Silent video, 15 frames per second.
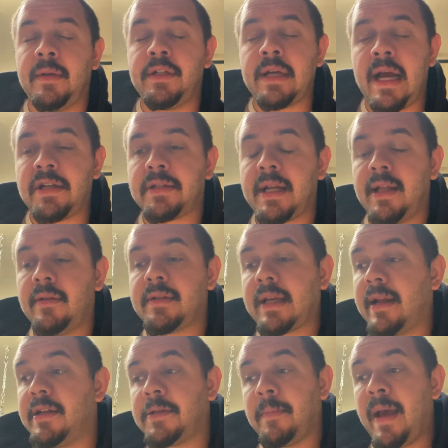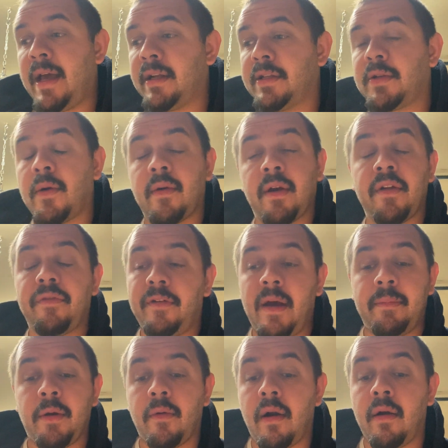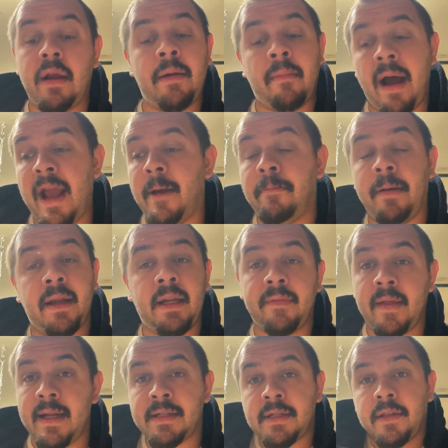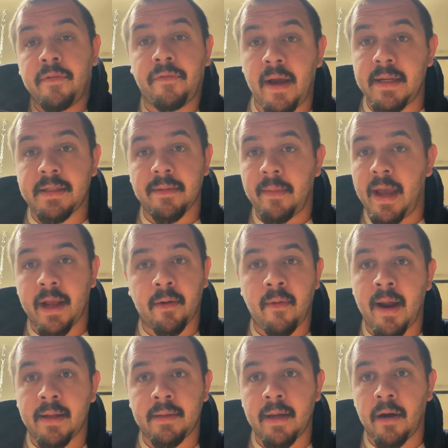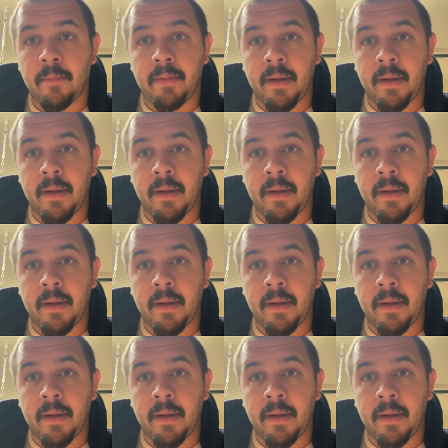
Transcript: Josh Taylor's got his mandatory in February. In my opinion, that's the fight to make right there,